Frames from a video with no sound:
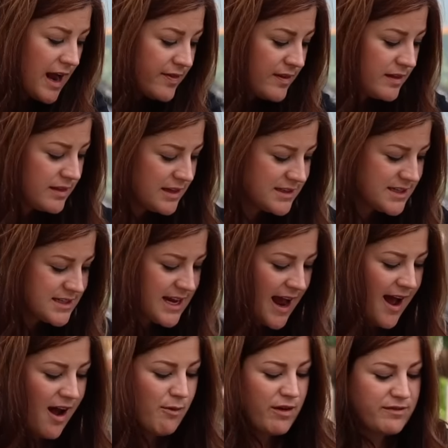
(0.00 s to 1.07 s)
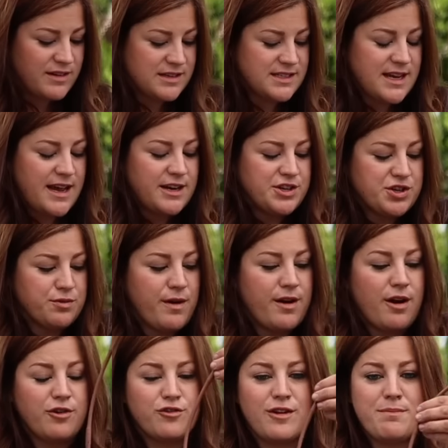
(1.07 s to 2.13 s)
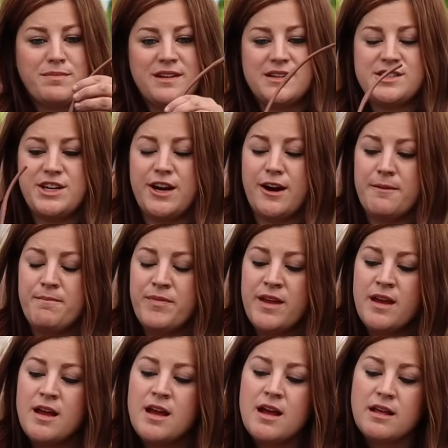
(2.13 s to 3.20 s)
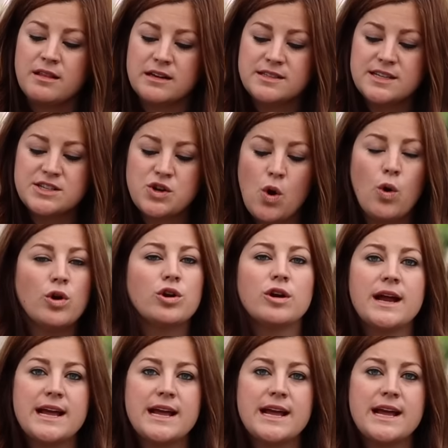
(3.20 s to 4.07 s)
And then this is how we've decided to run our drip this year. This is quarter